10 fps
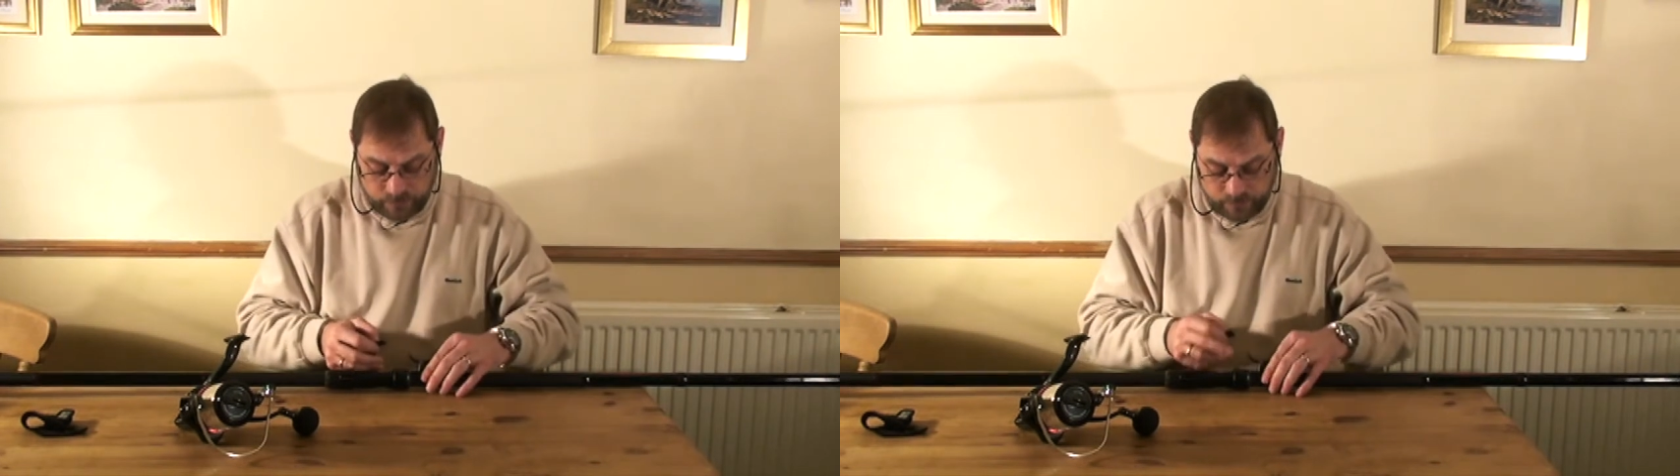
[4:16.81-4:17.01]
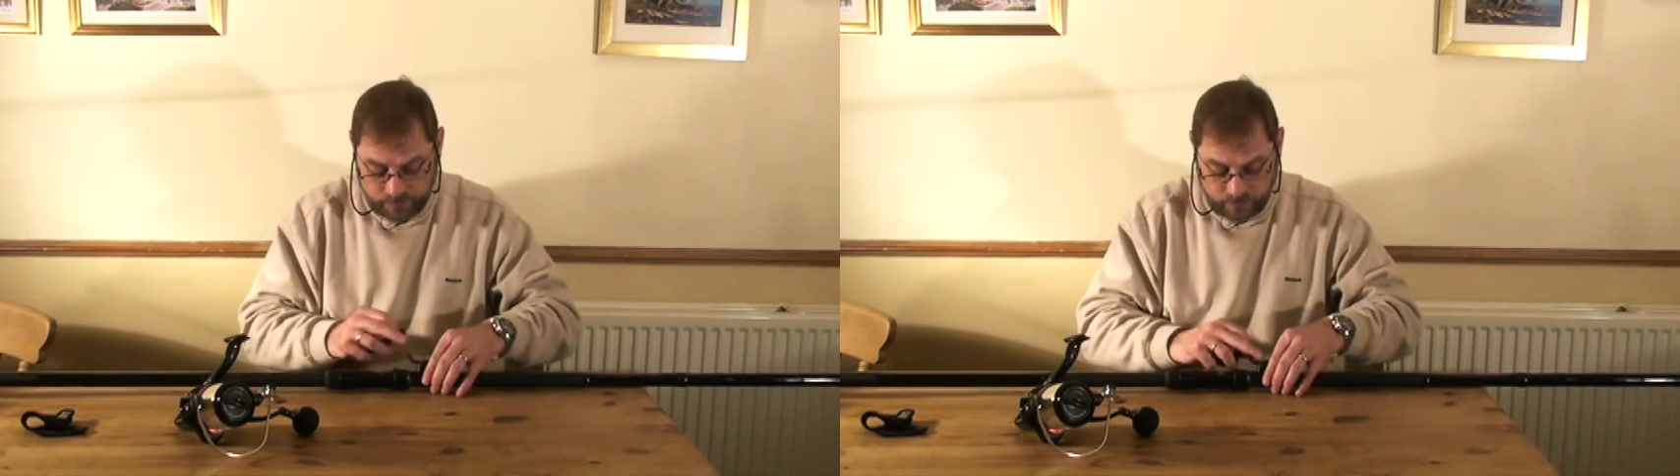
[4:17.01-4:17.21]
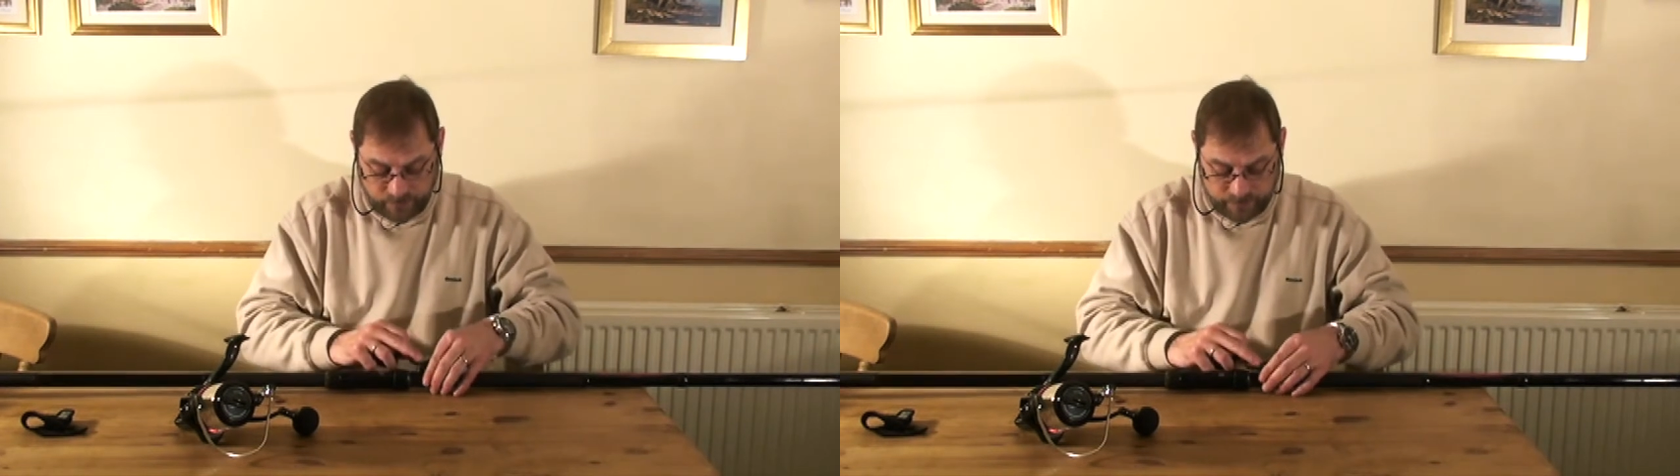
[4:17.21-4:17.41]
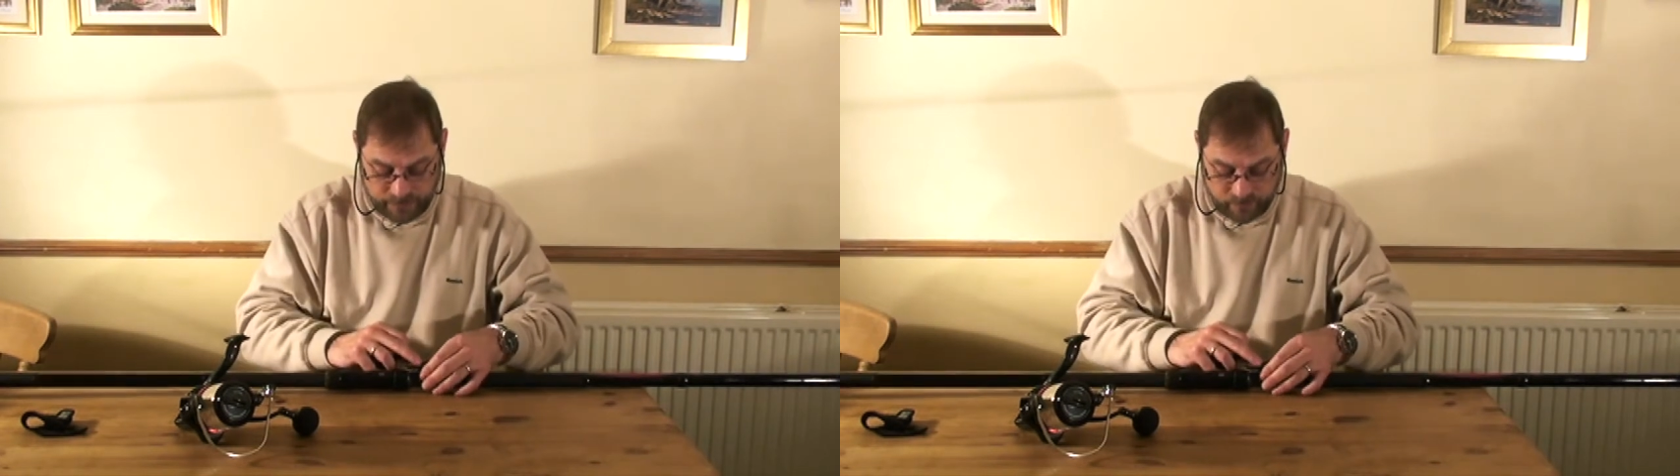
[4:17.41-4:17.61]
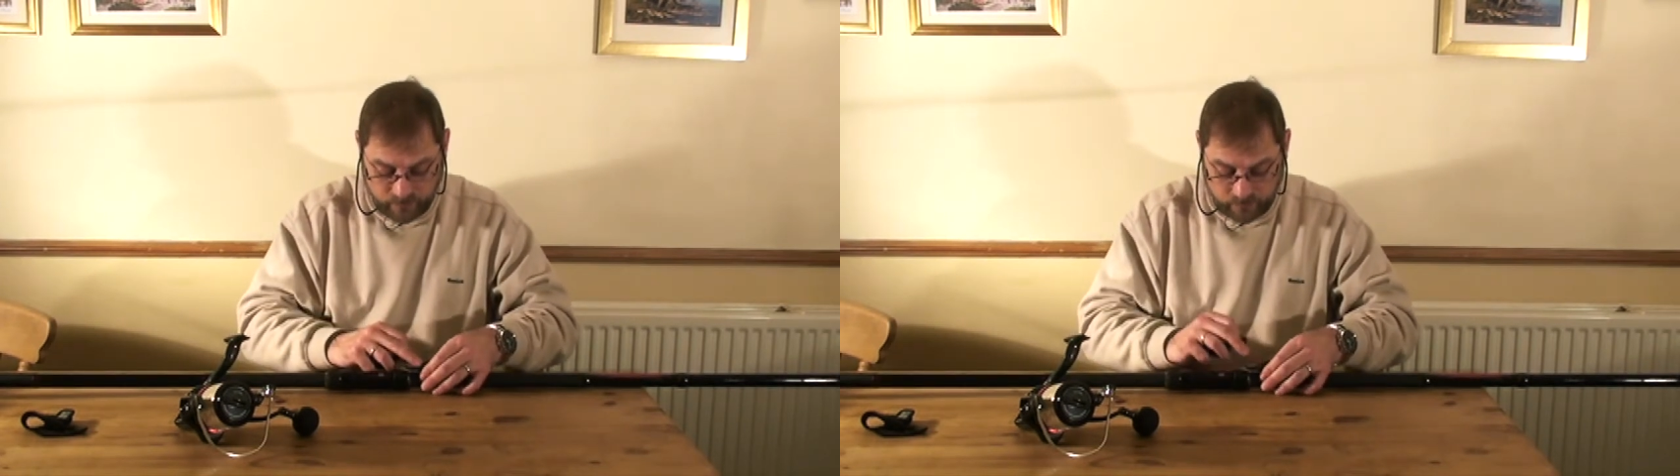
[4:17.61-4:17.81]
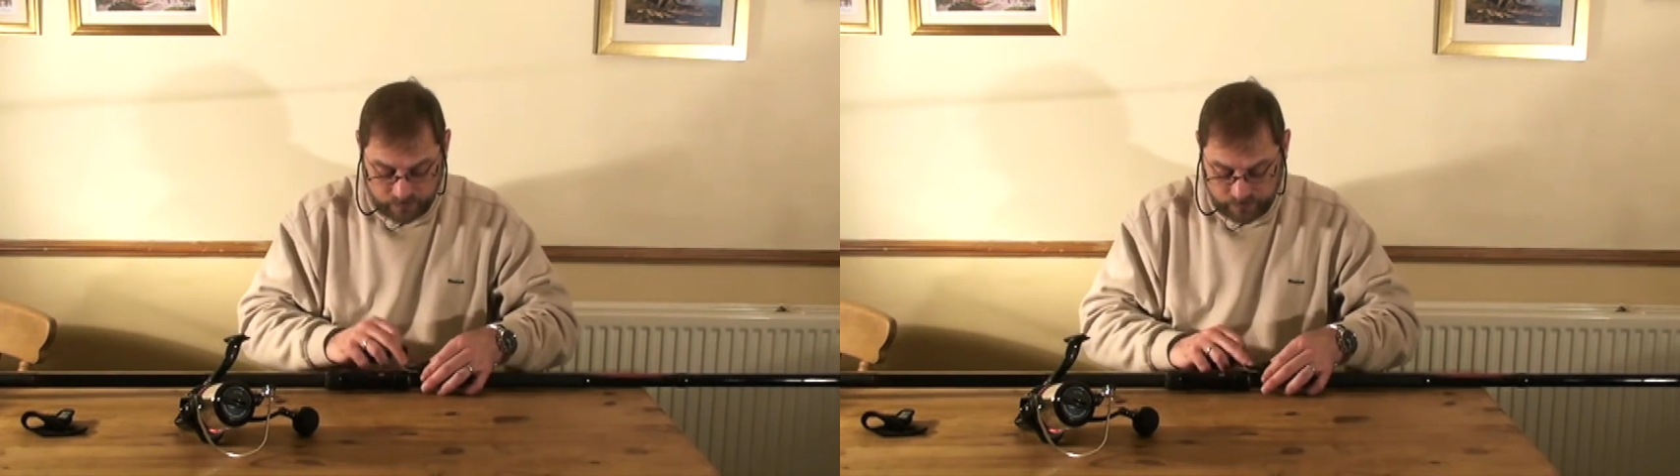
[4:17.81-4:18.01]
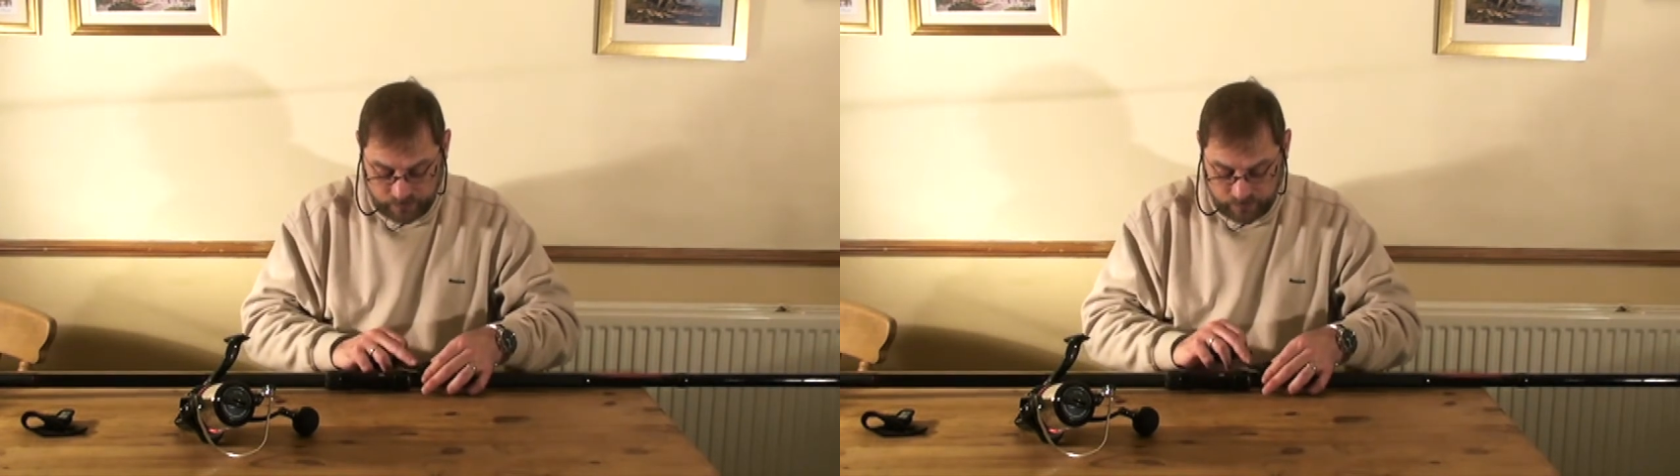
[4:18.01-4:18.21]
kind of like whip that on because I